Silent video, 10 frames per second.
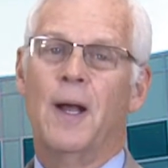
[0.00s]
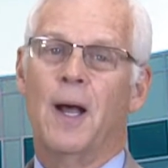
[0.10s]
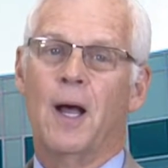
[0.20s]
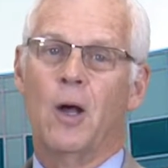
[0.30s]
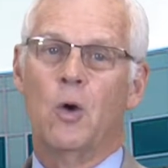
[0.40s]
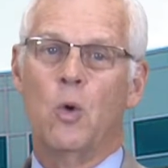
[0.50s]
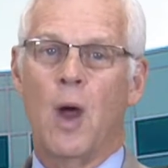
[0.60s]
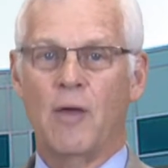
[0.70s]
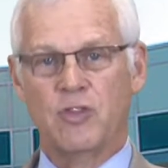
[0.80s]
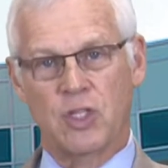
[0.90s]
uh,
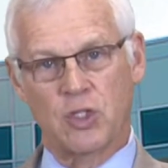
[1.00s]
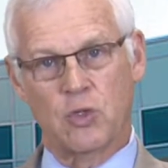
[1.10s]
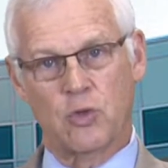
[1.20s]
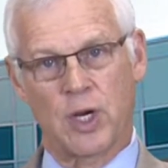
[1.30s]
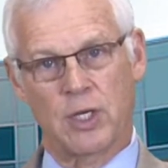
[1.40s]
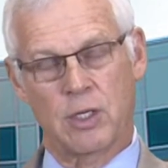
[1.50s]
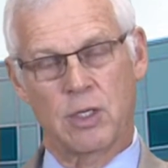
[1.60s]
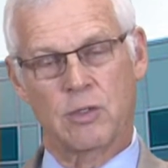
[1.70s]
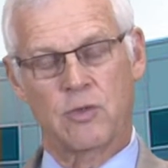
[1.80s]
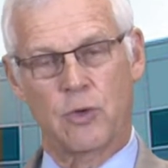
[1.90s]
who have since
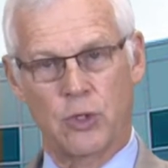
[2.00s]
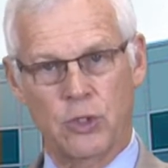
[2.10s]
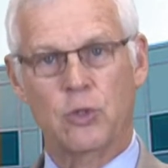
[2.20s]
transferred